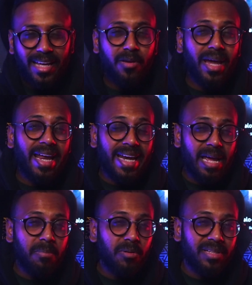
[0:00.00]
You can
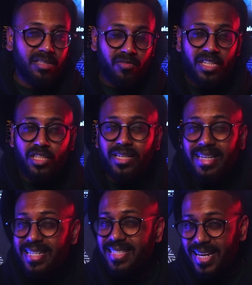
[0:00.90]
enable this feature
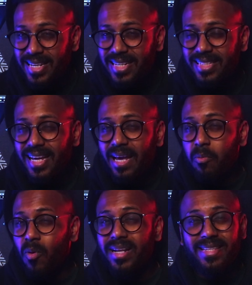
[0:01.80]
in settings
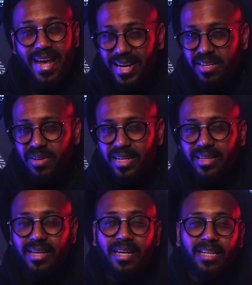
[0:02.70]
and once activated,